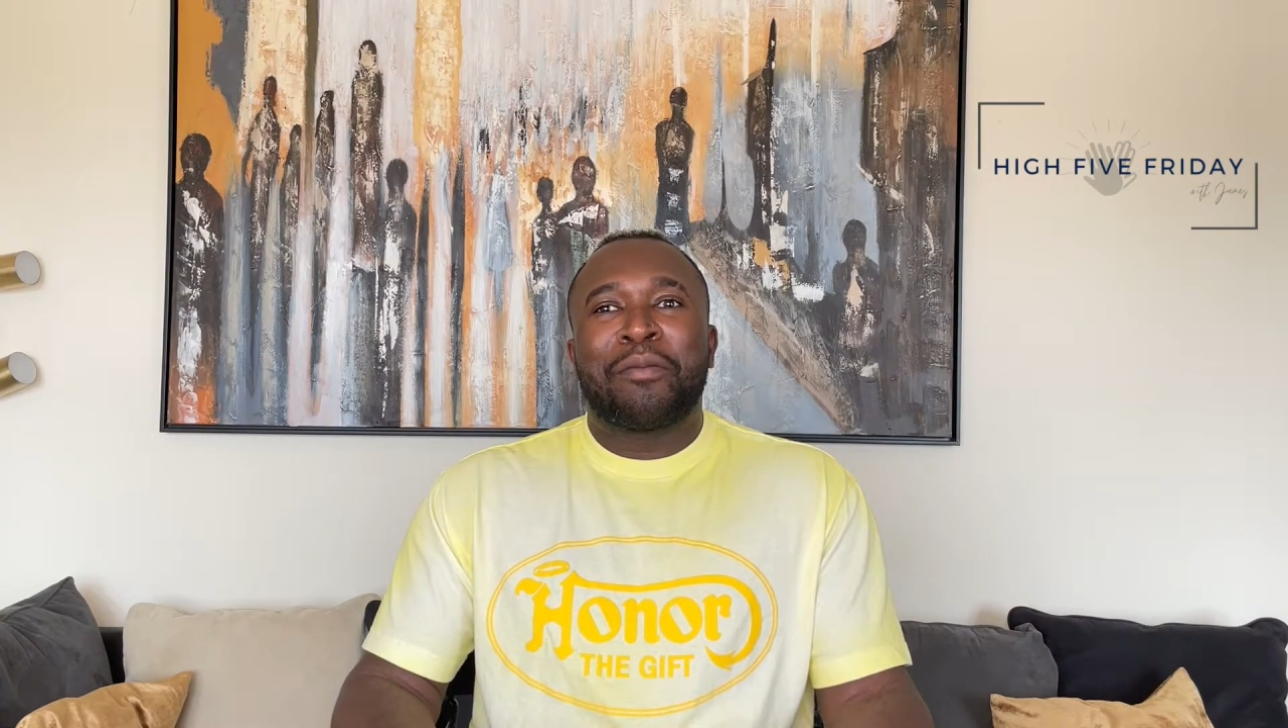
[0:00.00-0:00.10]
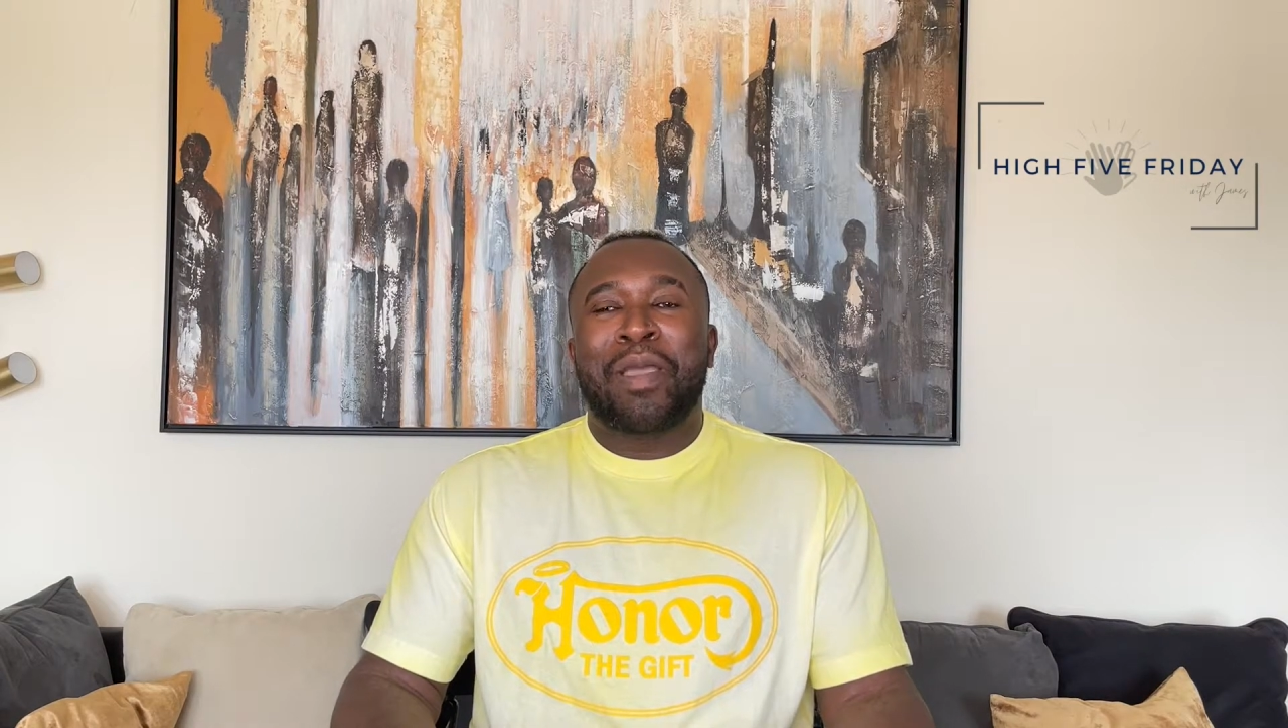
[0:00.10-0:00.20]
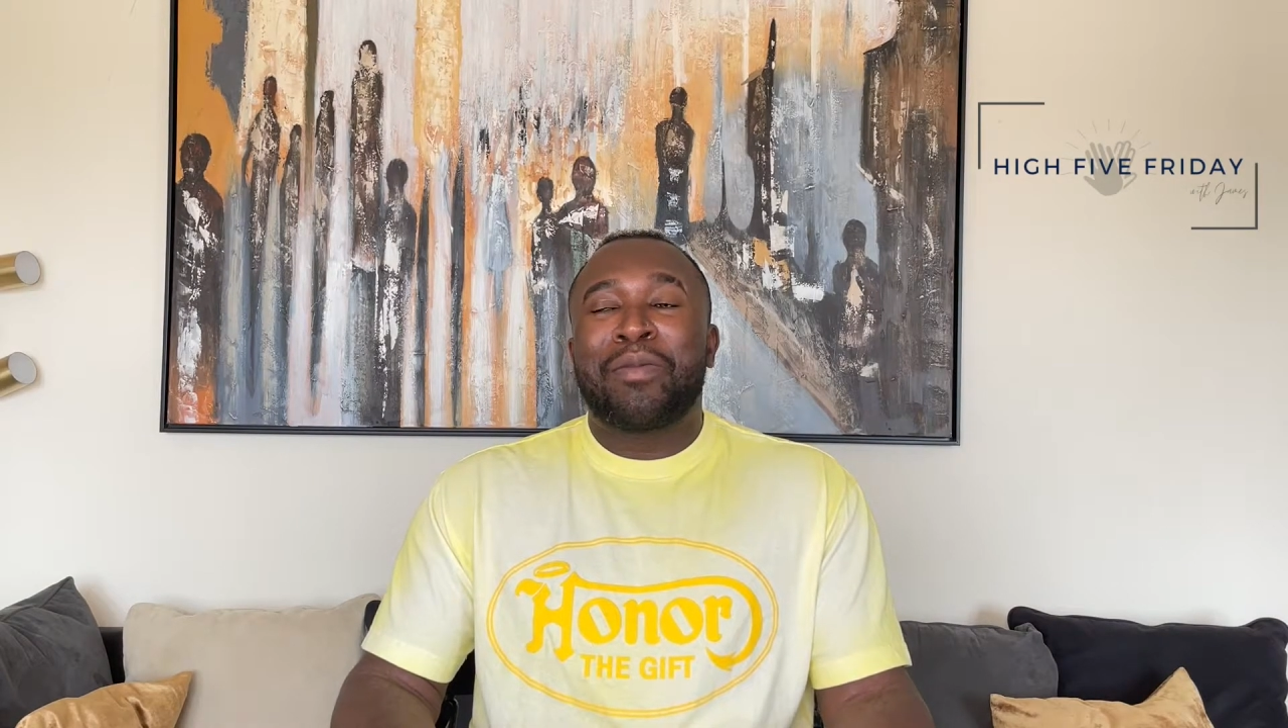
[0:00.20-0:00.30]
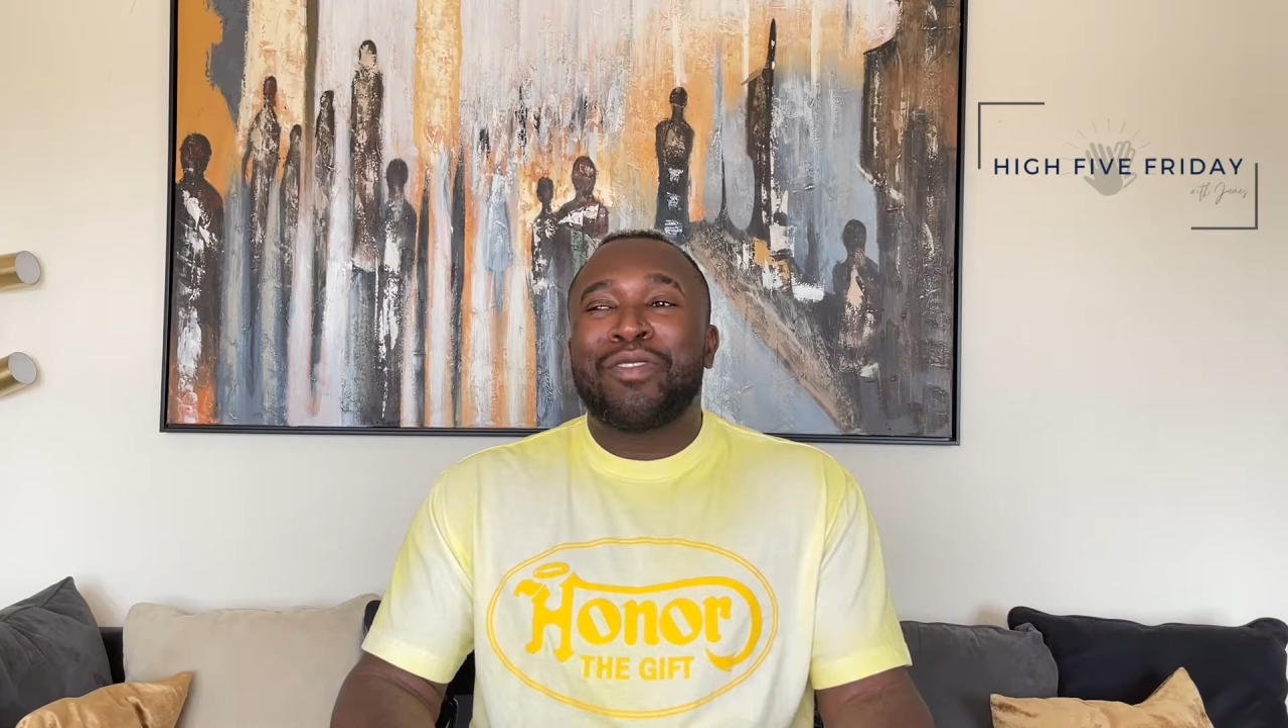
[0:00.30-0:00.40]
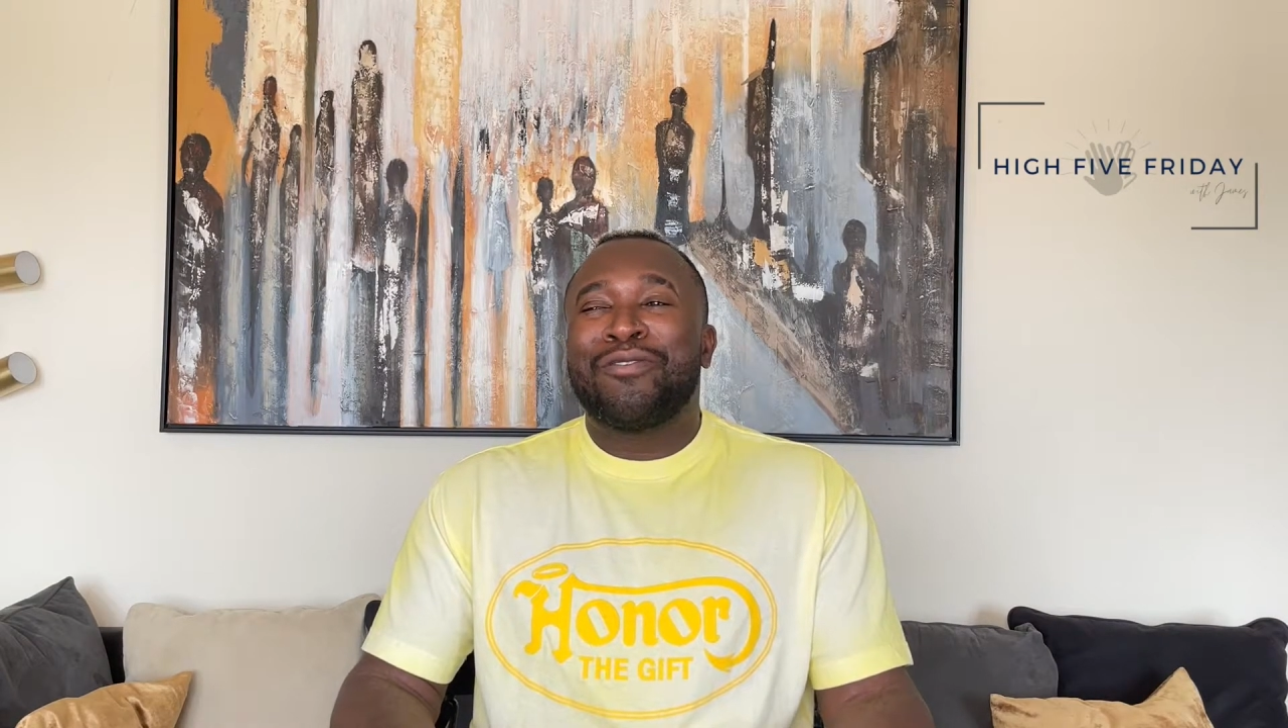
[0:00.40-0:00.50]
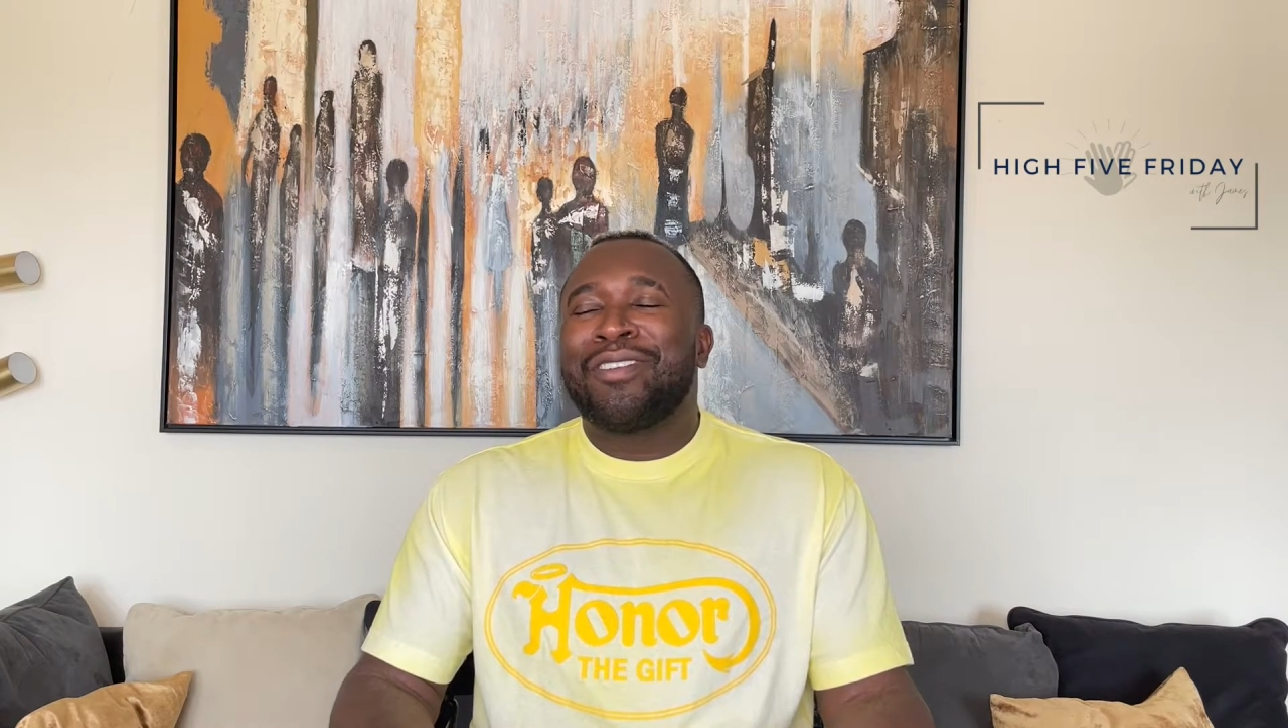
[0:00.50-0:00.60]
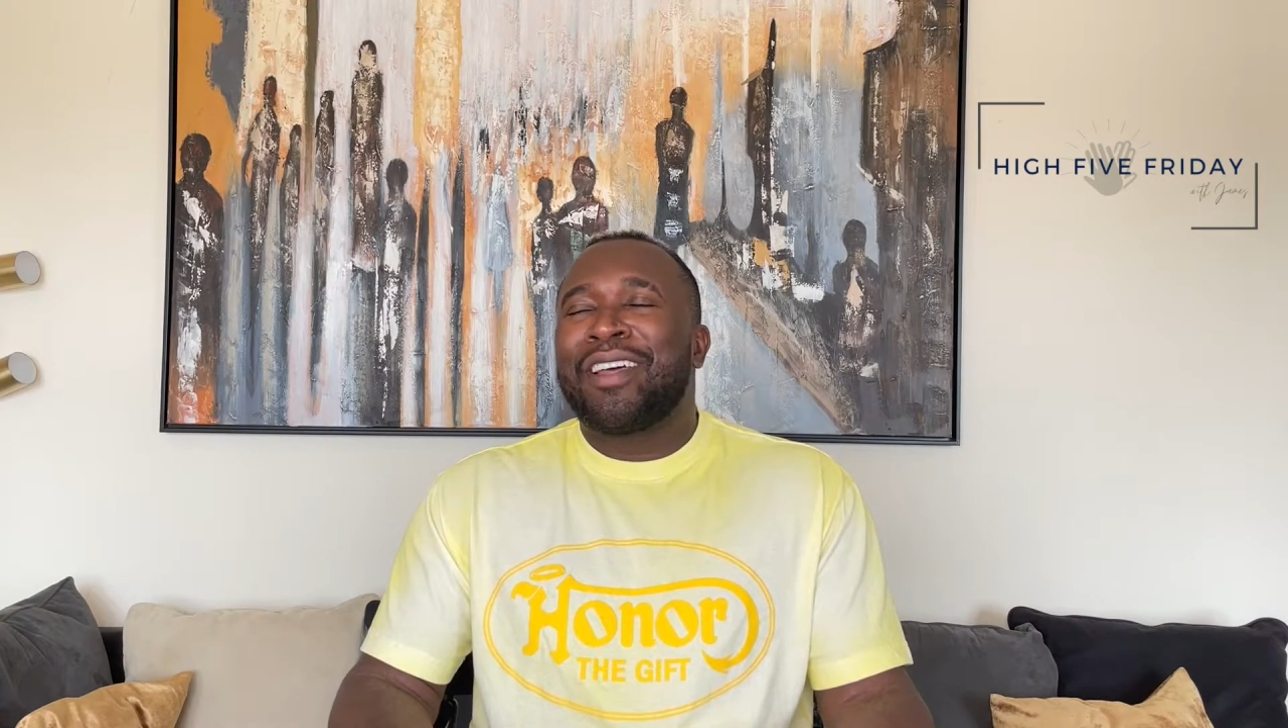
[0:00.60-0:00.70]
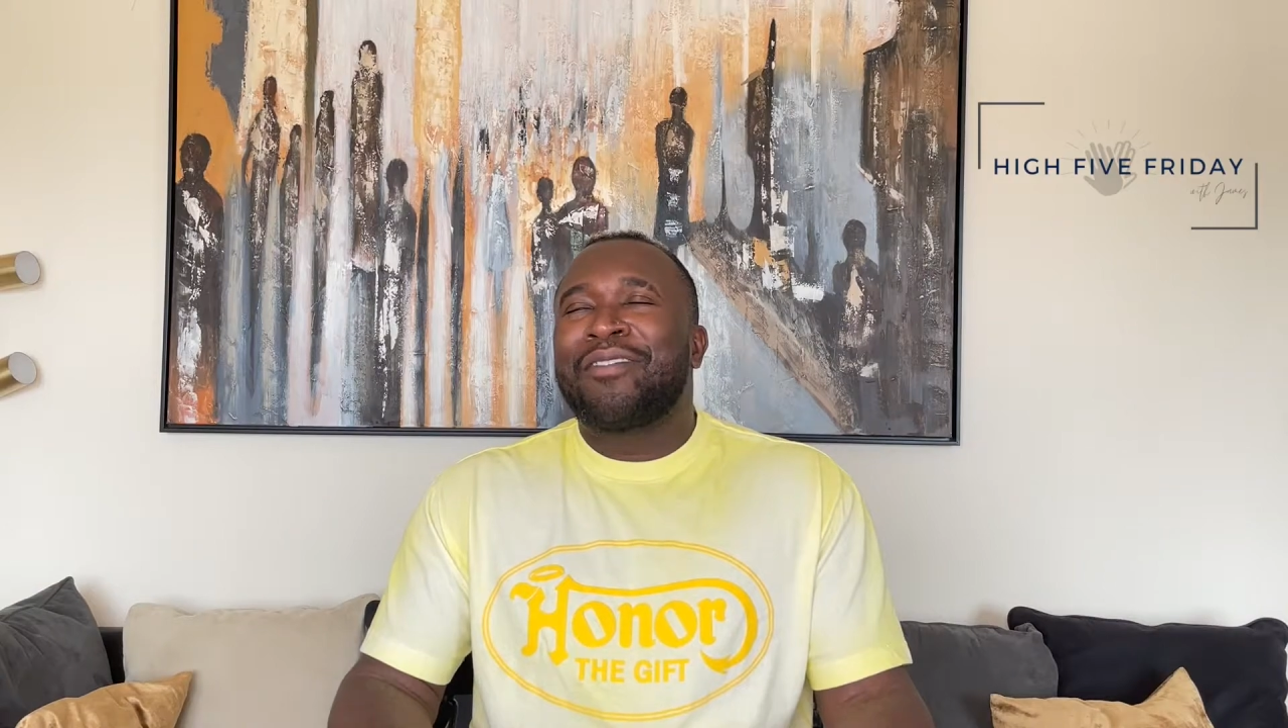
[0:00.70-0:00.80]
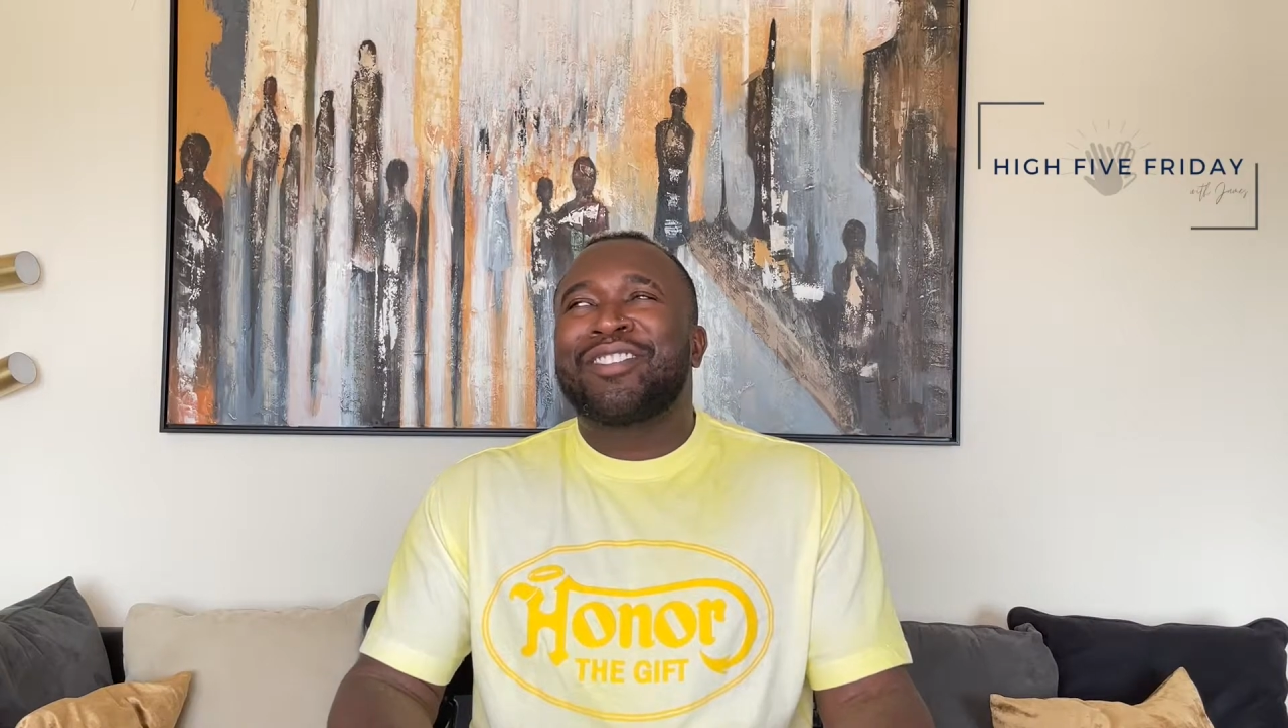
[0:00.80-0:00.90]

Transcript: Maybe you love